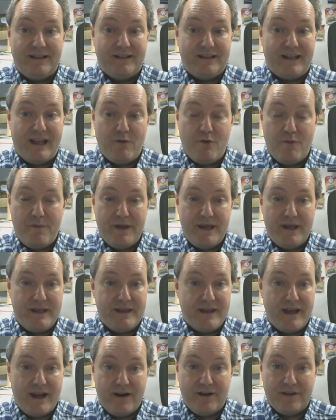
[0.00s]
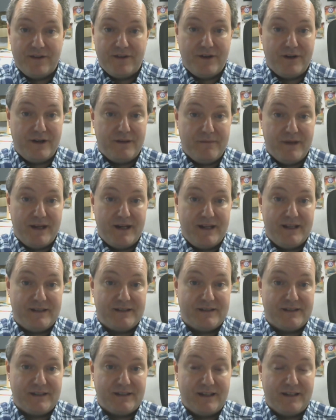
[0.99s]
they will be there in 30
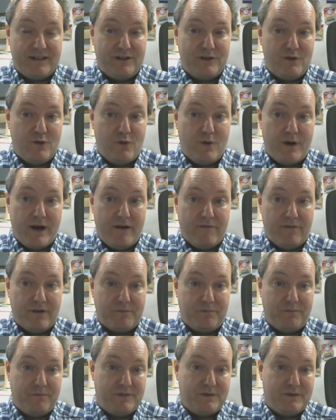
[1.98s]
minutes and do whatever.